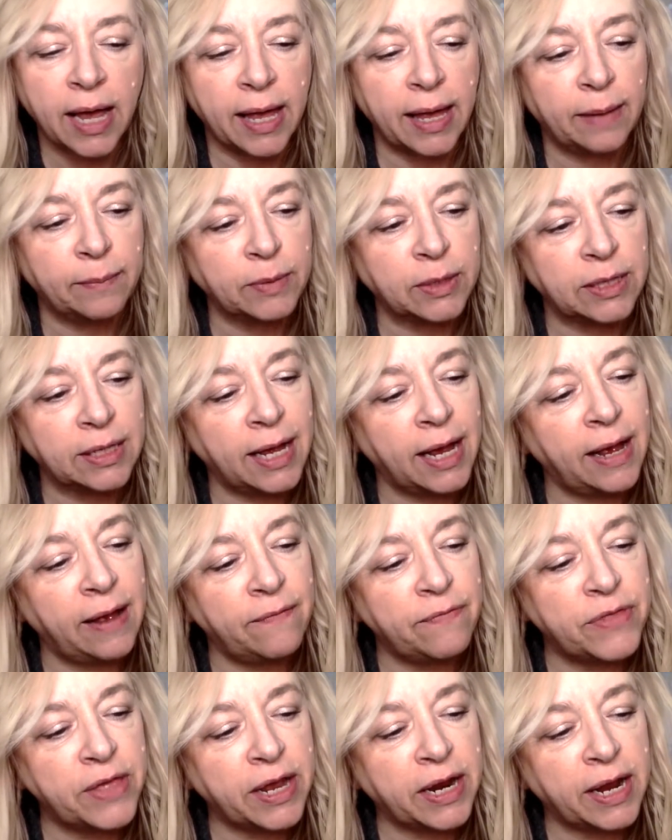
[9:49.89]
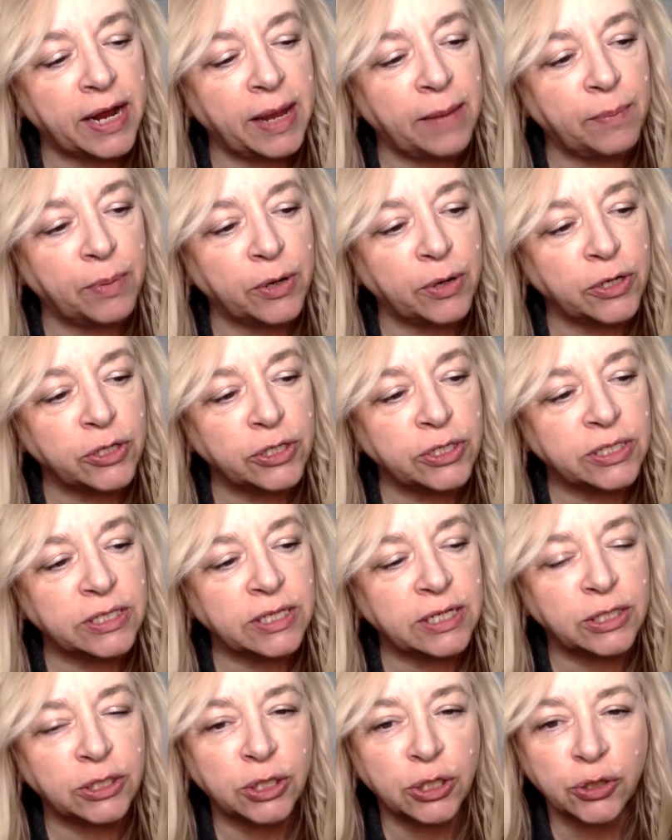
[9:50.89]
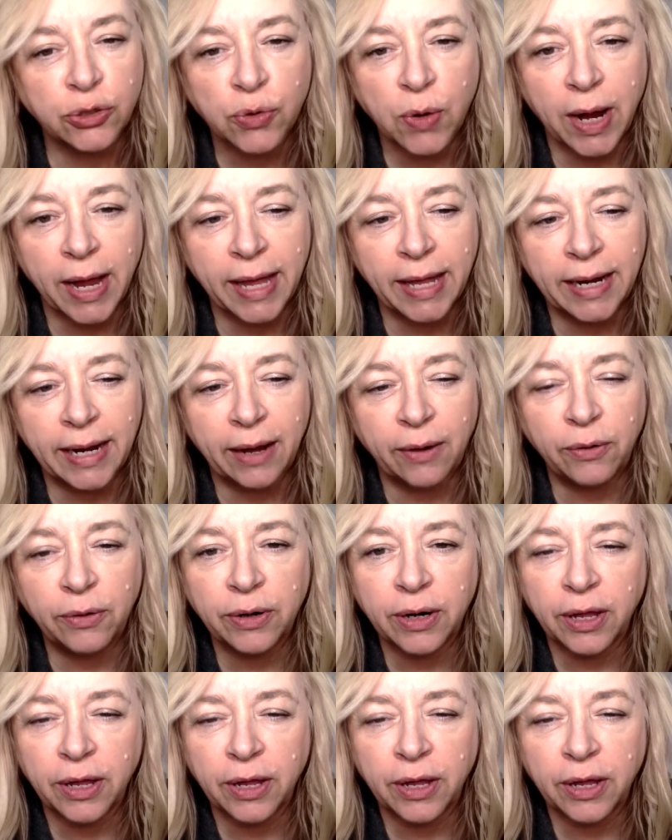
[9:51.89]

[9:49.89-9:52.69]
I am glad that I purchased it to try it out.